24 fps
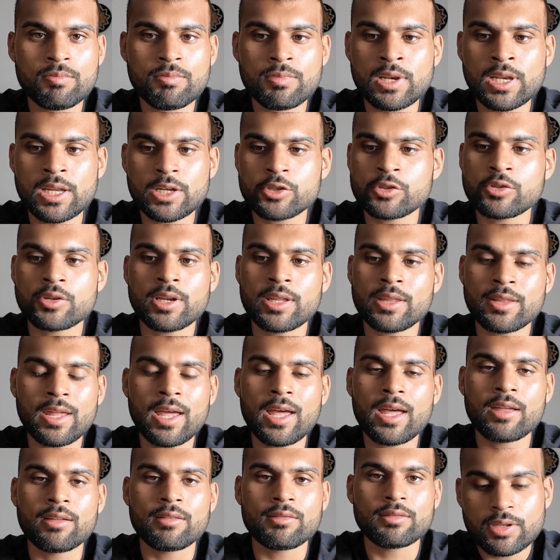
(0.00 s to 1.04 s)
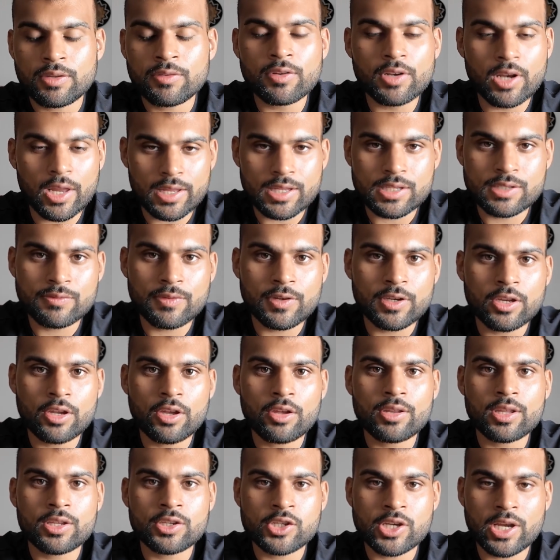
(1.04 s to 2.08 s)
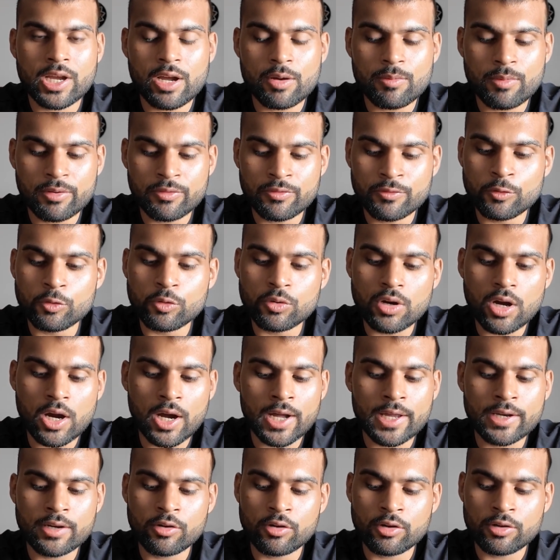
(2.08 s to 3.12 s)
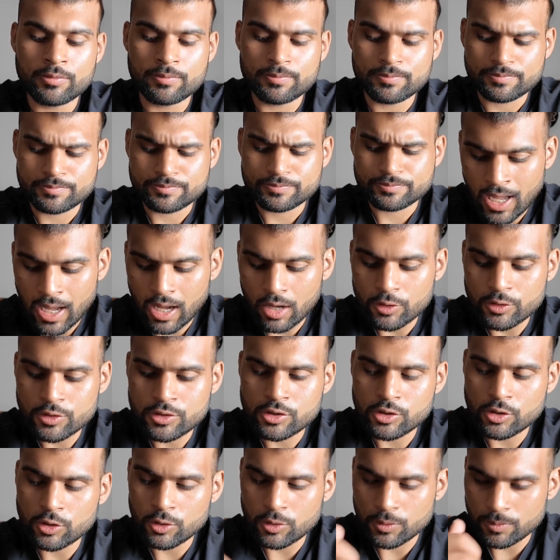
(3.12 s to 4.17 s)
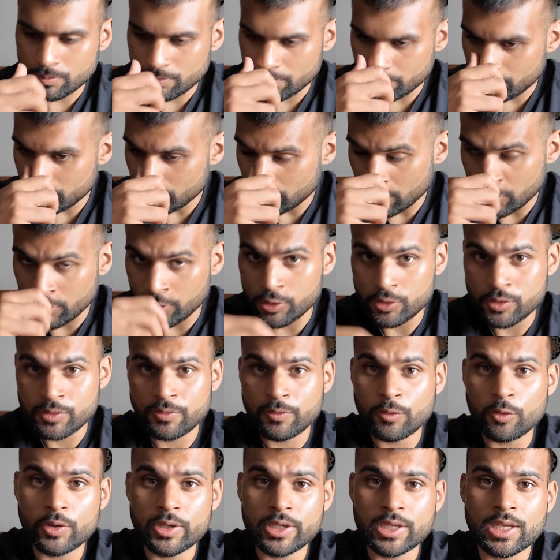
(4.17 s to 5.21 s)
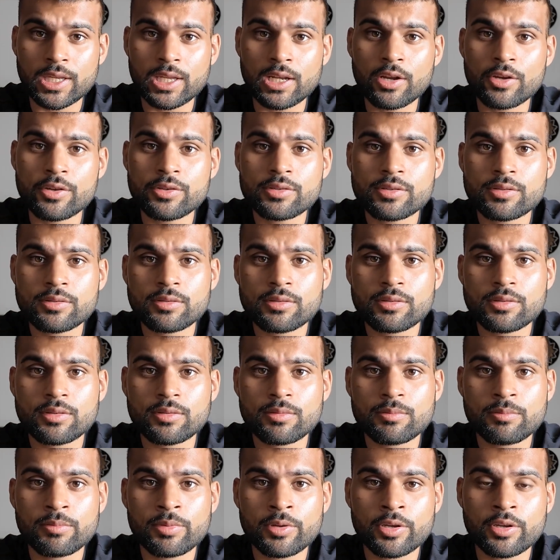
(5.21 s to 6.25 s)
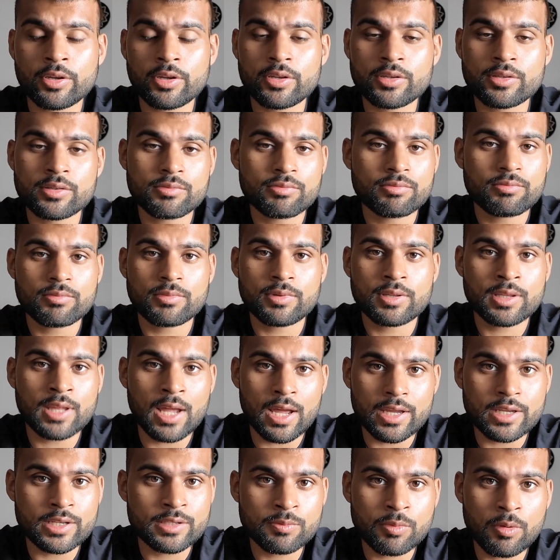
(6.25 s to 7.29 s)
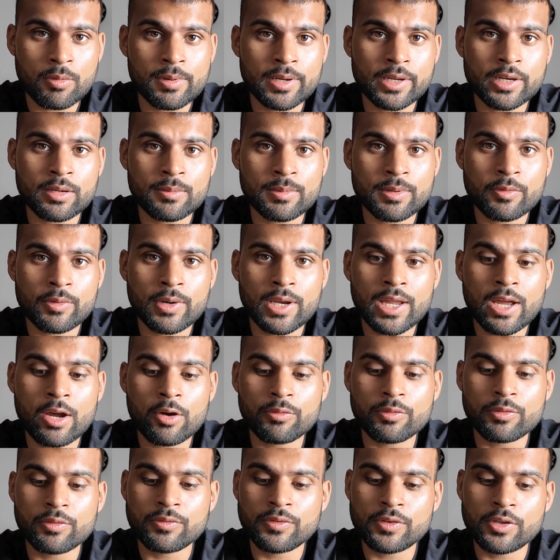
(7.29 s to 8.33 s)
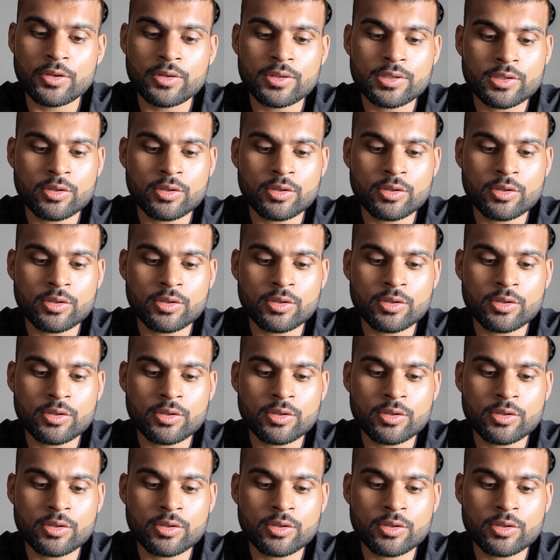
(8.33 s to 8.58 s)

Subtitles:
literally there. If you like this video, then check out my full guide on how to lose 40 kilos, because that is probably going to be really helpful for you.